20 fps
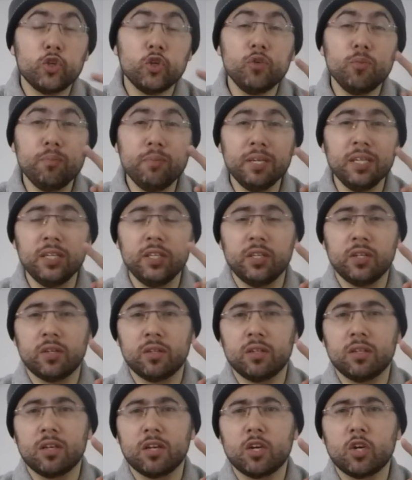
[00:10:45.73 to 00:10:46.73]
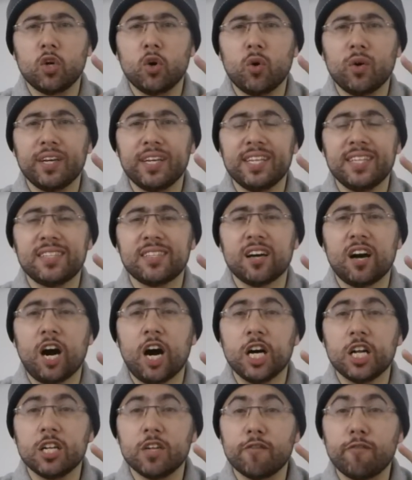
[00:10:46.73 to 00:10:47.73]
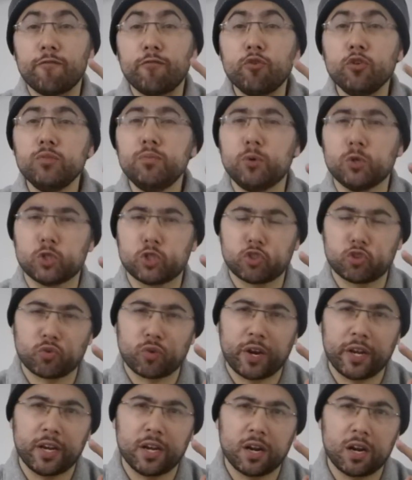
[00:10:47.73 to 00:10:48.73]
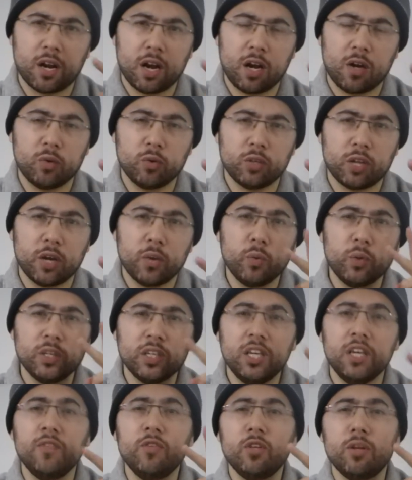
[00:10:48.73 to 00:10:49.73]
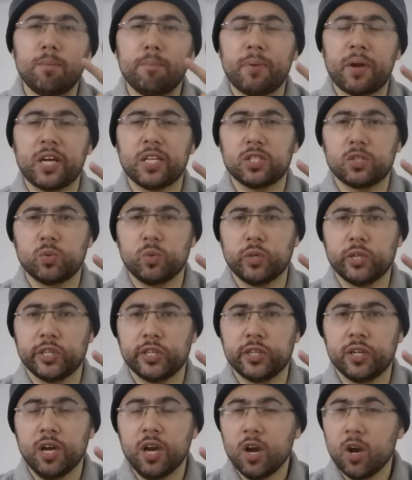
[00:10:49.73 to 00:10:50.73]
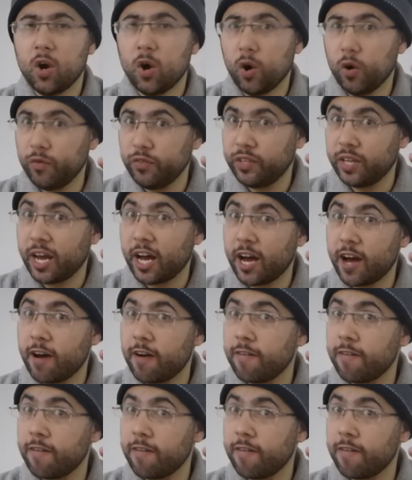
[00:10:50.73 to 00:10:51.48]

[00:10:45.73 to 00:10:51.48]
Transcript: two million coins on Football Strike account. I will give you the password of the